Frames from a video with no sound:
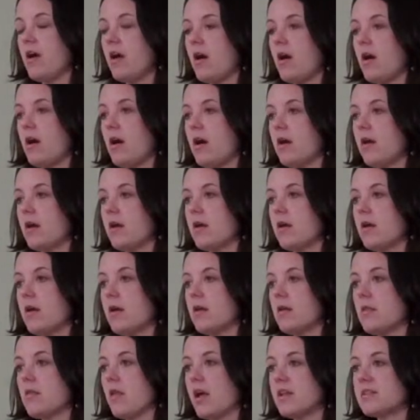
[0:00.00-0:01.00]

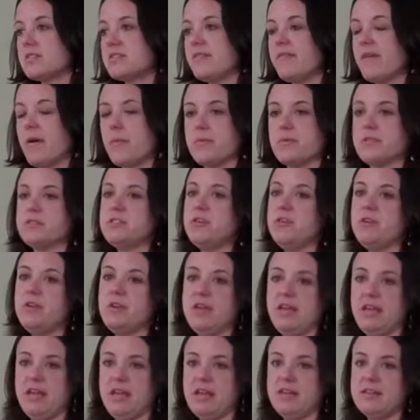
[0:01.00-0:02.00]
are lots of
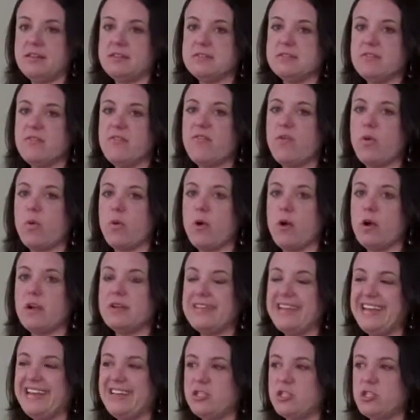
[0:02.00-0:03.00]
opportunities for
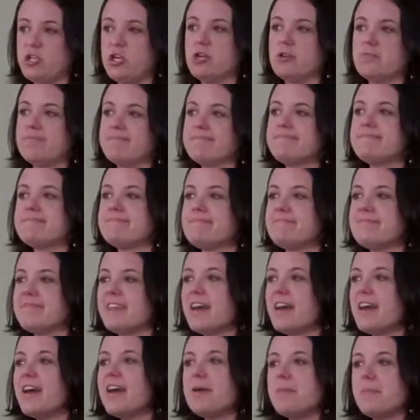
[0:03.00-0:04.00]
danger,
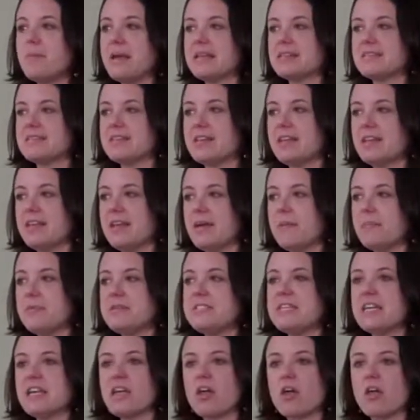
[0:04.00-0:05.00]
basically,
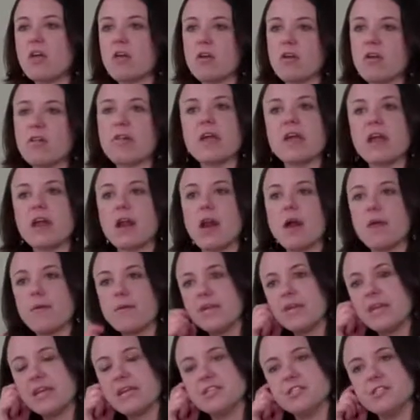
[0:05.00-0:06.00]
particularly in our
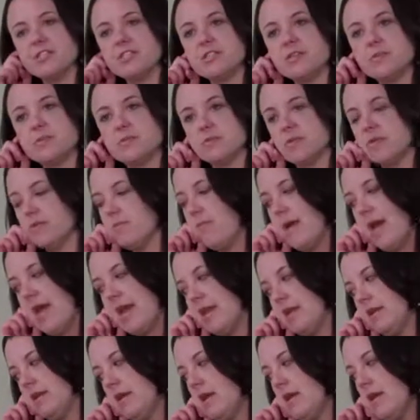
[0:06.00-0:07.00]
relationships with
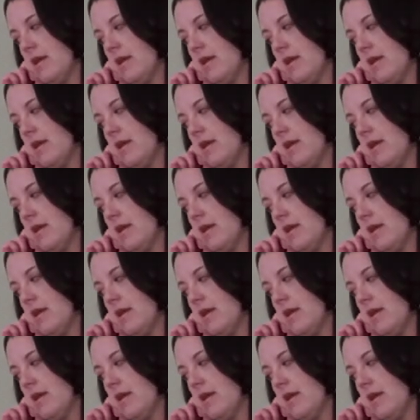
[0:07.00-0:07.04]
men.